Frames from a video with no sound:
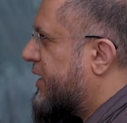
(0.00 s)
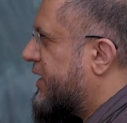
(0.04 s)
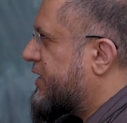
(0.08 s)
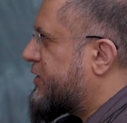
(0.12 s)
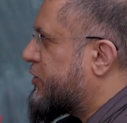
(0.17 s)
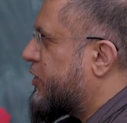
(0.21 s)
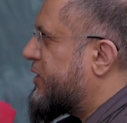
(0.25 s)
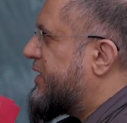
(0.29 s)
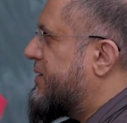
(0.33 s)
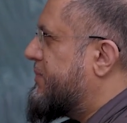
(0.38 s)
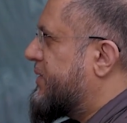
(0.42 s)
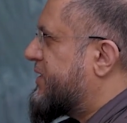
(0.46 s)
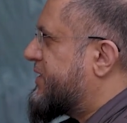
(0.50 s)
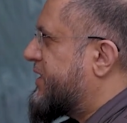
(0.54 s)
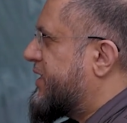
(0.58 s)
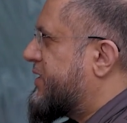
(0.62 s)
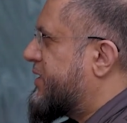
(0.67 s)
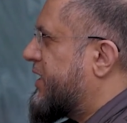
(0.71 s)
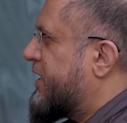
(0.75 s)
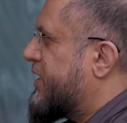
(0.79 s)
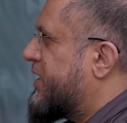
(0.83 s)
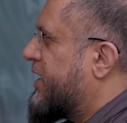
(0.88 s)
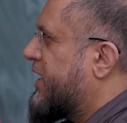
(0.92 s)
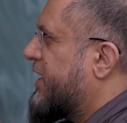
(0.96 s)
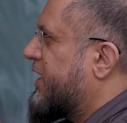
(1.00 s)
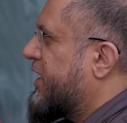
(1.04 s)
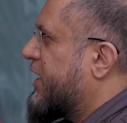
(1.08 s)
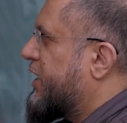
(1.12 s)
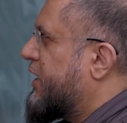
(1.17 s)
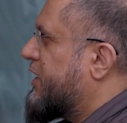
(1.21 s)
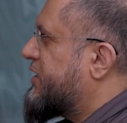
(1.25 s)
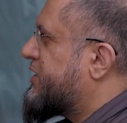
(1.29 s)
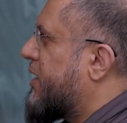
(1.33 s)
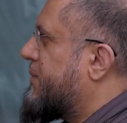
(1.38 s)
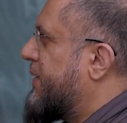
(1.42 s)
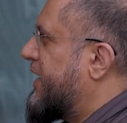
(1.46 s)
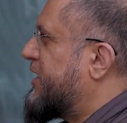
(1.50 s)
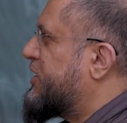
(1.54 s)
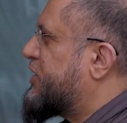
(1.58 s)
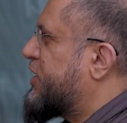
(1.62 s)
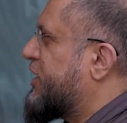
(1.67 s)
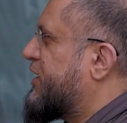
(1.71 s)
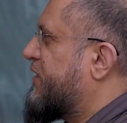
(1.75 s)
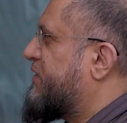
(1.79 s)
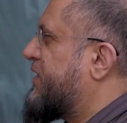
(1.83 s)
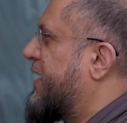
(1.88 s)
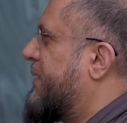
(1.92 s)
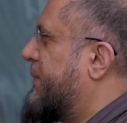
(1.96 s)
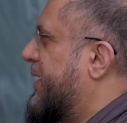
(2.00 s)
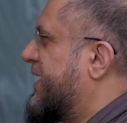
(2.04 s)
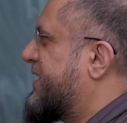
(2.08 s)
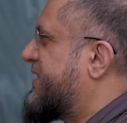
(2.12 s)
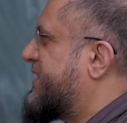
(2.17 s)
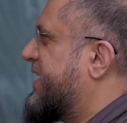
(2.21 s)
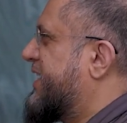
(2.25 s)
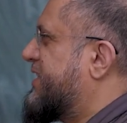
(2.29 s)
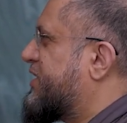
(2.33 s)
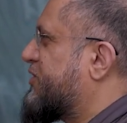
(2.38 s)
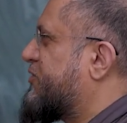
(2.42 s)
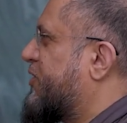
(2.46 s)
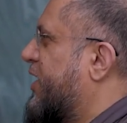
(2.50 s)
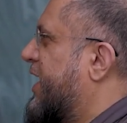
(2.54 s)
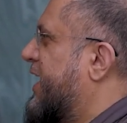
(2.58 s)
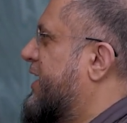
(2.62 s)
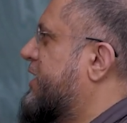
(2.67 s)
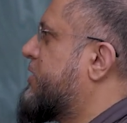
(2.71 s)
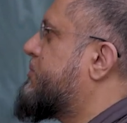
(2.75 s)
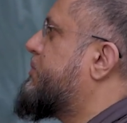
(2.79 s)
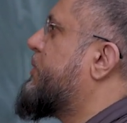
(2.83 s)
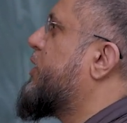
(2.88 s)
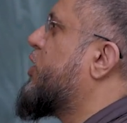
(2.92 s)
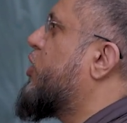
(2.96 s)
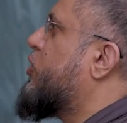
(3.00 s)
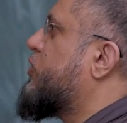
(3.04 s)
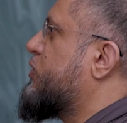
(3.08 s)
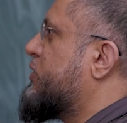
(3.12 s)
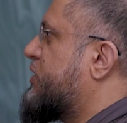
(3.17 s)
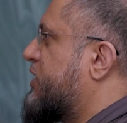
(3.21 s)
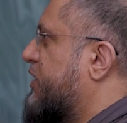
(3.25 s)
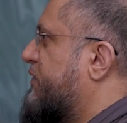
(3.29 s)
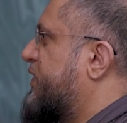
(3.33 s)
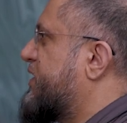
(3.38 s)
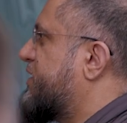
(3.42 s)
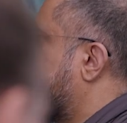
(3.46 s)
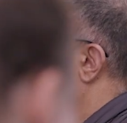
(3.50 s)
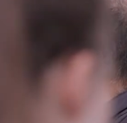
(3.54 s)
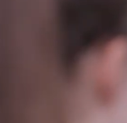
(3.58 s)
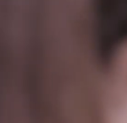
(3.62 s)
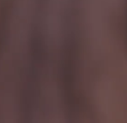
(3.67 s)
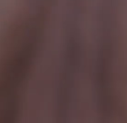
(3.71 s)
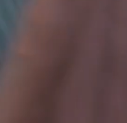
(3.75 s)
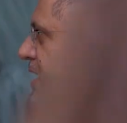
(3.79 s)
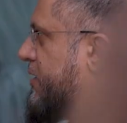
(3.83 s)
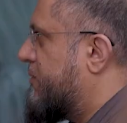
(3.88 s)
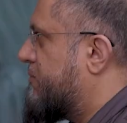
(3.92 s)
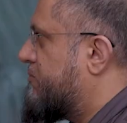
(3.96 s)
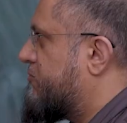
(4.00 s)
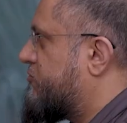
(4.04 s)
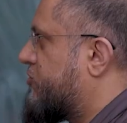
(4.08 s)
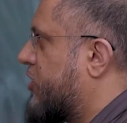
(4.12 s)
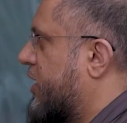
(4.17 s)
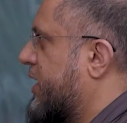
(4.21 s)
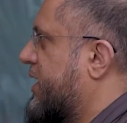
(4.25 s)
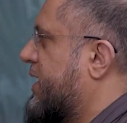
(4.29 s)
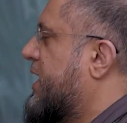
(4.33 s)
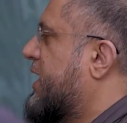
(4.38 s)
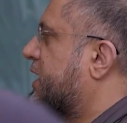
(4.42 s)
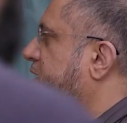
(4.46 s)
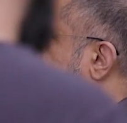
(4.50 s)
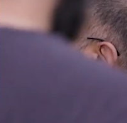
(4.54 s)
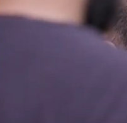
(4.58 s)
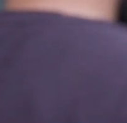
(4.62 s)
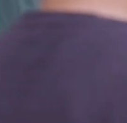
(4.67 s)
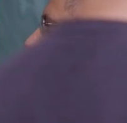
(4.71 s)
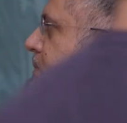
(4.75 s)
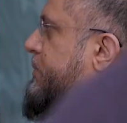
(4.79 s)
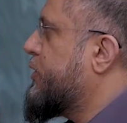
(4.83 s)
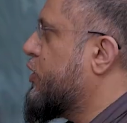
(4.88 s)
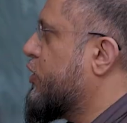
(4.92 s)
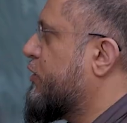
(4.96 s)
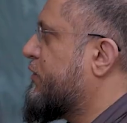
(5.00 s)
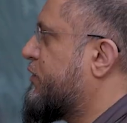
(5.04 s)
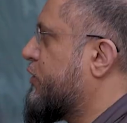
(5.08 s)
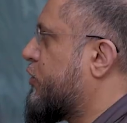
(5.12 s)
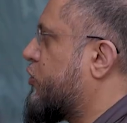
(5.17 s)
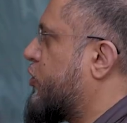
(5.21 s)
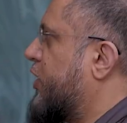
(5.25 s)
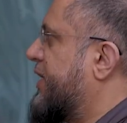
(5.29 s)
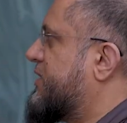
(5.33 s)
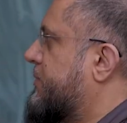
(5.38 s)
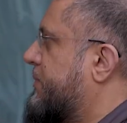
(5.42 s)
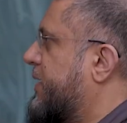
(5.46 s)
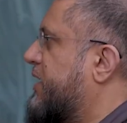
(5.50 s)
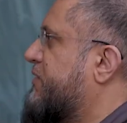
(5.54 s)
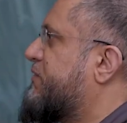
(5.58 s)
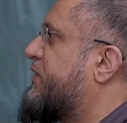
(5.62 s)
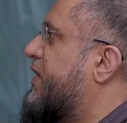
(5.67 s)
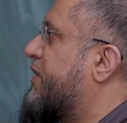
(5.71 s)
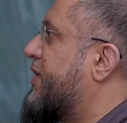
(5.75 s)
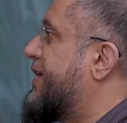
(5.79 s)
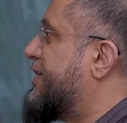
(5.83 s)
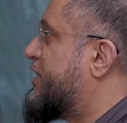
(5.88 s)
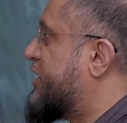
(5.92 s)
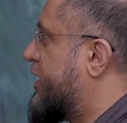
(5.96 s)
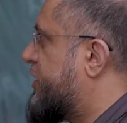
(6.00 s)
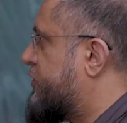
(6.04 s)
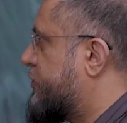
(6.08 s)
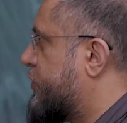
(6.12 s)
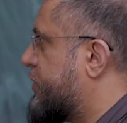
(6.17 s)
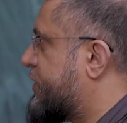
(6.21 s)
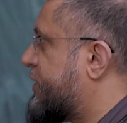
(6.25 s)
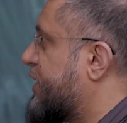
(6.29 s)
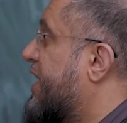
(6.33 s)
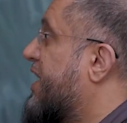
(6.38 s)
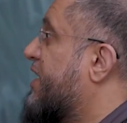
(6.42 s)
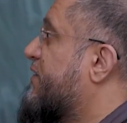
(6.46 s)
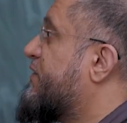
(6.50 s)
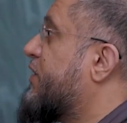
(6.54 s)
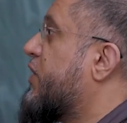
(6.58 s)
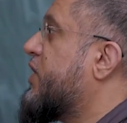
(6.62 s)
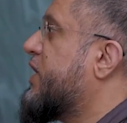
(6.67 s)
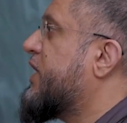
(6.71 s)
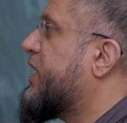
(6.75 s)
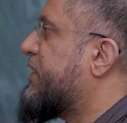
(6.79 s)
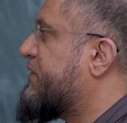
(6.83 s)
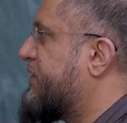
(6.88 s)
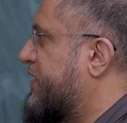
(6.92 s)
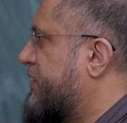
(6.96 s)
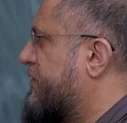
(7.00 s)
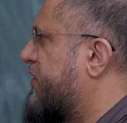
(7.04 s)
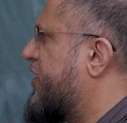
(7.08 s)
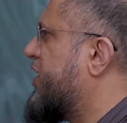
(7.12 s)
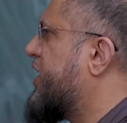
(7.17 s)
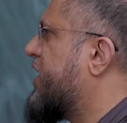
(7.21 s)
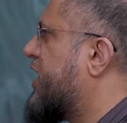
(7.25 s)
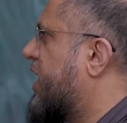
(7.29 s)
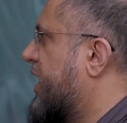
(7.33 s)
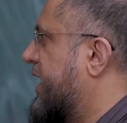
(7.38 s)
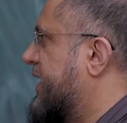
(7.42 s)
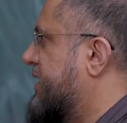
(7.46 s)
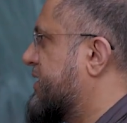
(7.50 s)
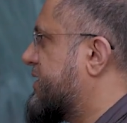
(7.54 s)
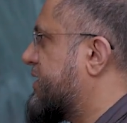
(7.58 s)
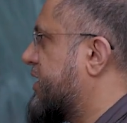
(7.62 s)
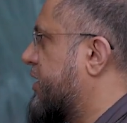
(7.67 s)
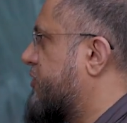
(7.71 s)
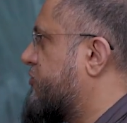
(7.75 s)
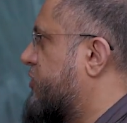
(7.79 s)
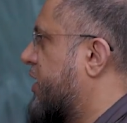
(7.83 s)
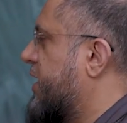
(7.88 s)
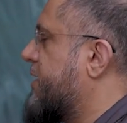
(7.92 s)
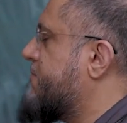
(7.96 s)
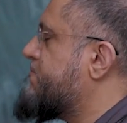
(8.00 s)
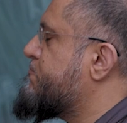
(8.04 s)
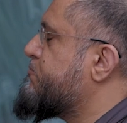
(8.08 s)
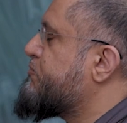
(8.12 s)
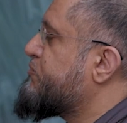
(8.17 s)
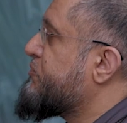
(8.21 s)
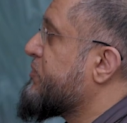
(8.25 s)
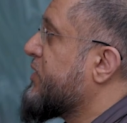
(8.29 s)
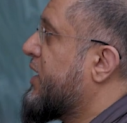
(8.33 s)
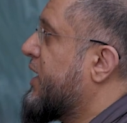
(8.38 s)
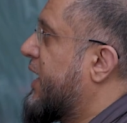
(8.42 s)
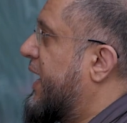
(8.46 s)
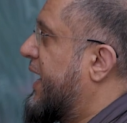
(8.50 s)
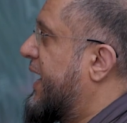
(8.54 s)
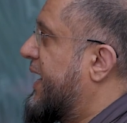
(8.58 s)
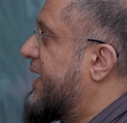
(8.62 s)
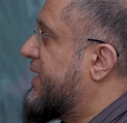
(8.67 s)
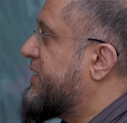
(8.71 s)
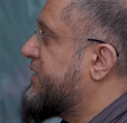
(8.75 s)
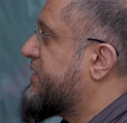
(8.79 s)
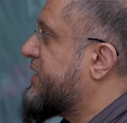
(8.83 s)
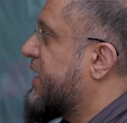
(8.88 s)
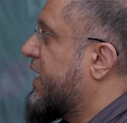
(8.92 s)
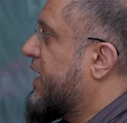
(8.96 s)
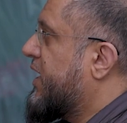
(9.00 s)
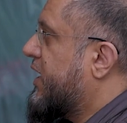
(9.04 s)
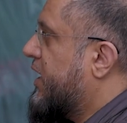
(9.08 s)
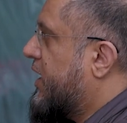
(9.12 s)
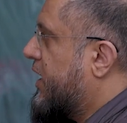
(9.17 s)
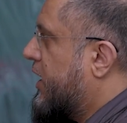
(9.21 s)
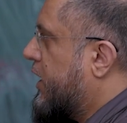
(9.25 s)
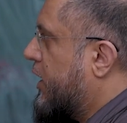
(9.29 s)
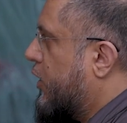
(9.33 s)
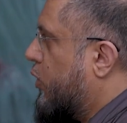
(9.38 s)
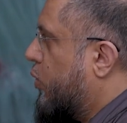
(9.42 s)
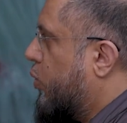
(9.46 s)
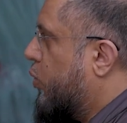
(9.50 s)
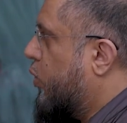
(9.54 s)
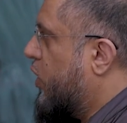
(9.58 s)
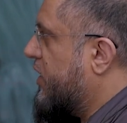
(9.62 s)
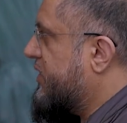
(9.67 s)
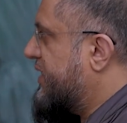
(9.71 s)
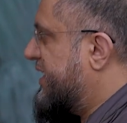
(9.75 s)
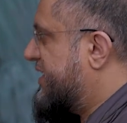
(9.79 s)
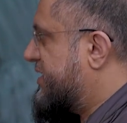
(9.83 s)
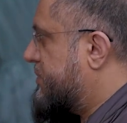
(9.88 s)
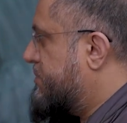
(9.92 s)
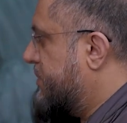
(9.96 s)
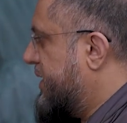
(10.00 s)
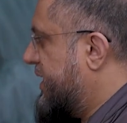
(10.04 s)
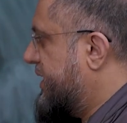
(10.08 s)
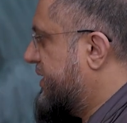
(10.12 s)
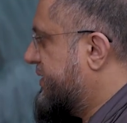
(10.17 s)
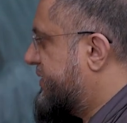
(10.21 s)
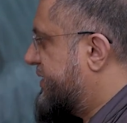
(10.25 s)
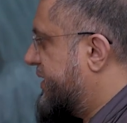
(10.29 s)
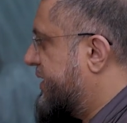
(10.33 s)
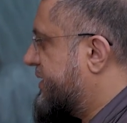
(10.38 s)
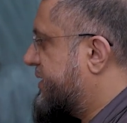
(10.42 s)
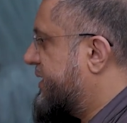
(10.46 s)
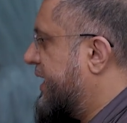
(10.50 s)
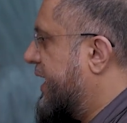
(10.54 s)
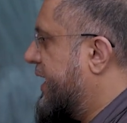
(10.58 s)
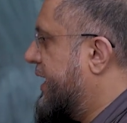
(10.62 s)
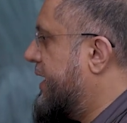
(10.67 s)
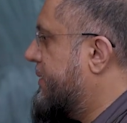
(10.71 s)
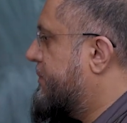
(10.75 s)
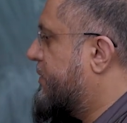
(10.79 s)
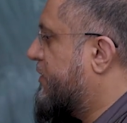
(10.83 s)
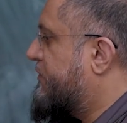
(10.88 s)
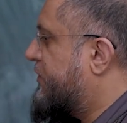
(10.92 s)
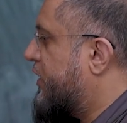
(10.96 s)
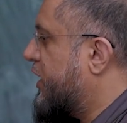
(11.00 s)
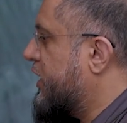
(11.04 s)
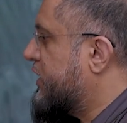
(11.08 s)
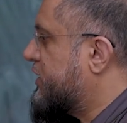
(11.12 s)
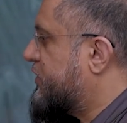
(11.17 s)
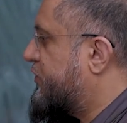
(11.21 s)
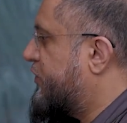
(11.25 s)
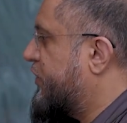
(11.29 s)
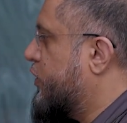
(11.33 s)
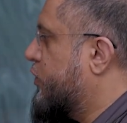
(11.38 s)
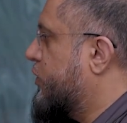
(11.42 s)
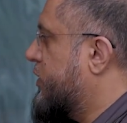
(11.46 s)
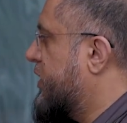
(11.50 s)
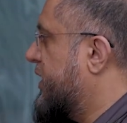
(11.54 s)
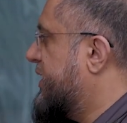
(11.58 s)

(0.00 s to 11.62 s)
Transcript: He's not limited in a dimension, if that makes sense, right? And he's beyond the physical realm, right? So he's a beautiful creator, being very generous, very loving, very kind, right? And what this means is that he provides for you.